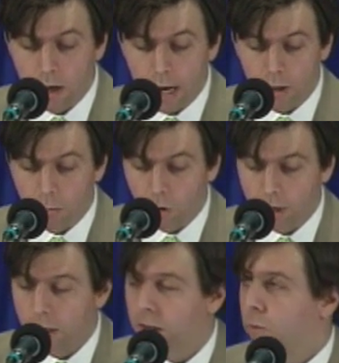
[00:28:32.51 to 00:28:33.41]
at the
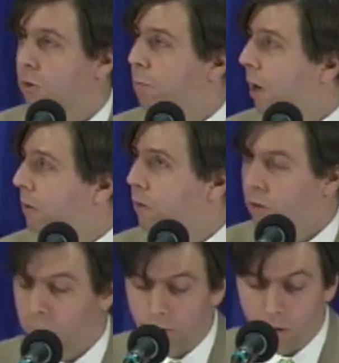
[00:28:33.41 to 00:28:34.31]
market in response to
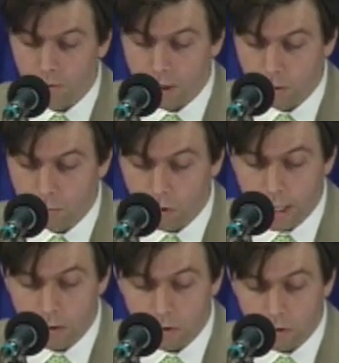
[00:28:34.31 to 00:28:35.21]
specific
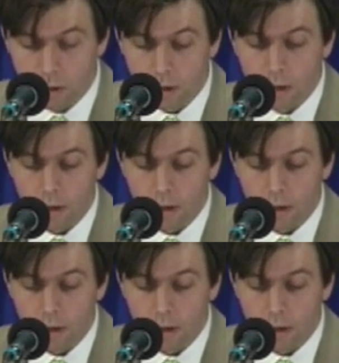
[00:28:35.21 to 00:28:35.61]
complaints.